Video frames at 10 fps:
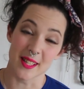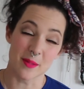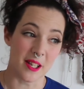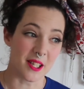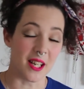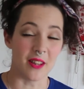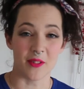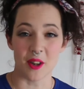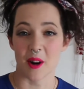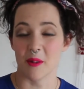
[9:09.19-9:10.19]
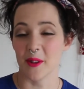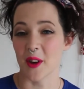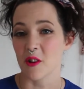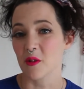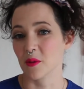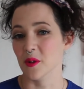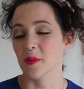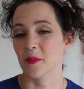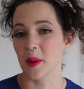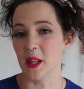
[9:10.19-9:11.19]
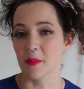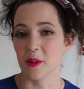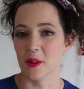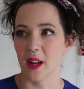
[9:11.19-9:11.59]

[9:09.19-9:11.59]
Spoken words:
especially if you are with a group of people,